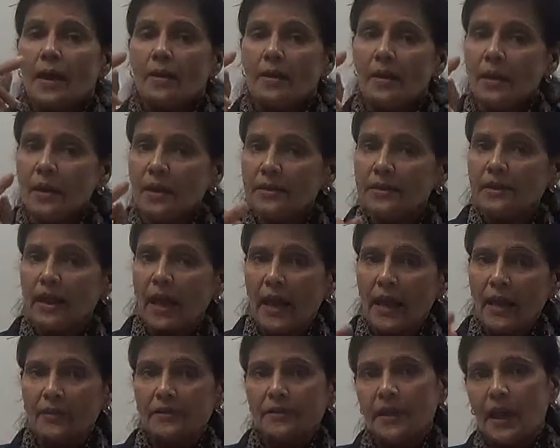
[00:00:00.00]
Uh,
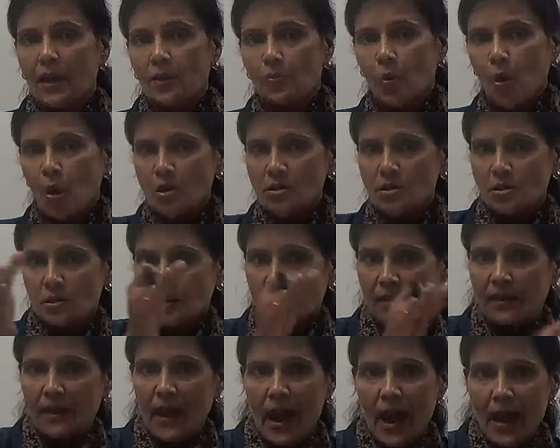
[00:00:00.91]
they, there was
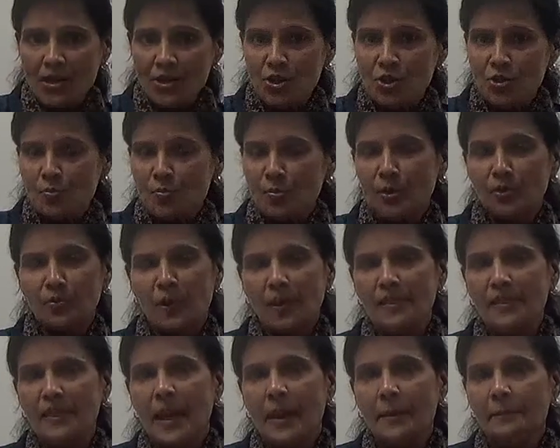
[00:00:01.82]
clash
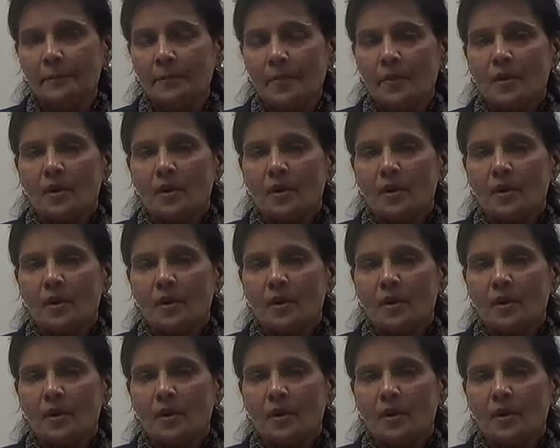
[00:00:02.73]
between them.